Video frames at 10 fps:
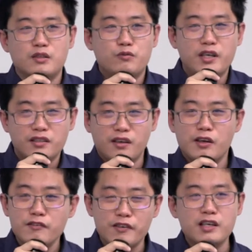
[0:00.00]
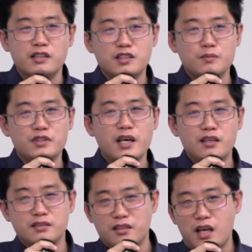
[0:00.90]
we assume
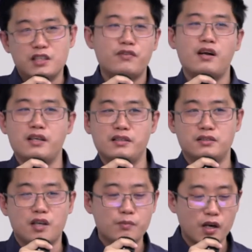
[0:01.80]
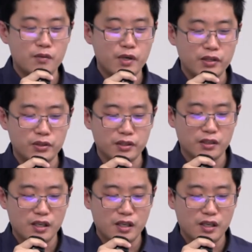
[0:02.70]
that the classifier is non-parametric.